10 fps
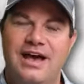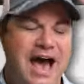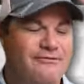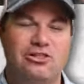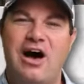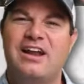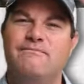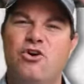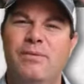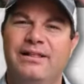have a lot of
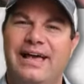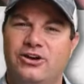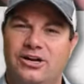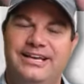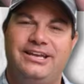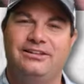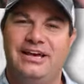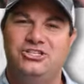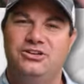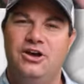movement like an
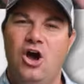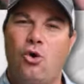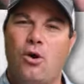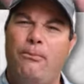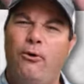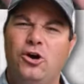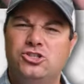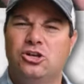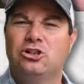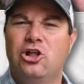articulation, or push
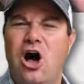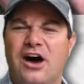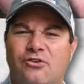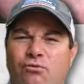a lot of